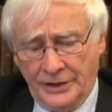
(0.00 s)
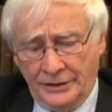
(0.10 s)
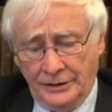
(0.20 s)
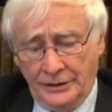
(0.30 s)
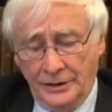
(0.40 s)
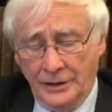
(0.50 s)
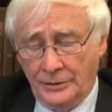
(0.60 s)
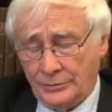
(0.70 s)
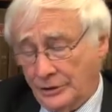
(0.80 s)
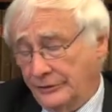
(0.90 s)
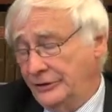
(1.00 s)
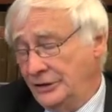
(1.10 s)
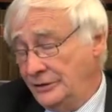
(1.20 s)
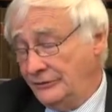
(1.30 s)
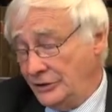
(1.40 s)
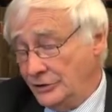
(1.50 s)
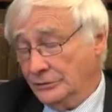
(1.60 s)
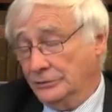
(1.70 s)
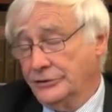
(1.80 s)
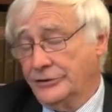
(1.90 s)
and private
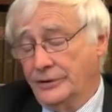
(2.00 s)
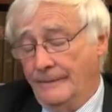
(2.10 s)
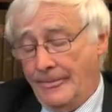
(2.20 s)
individuals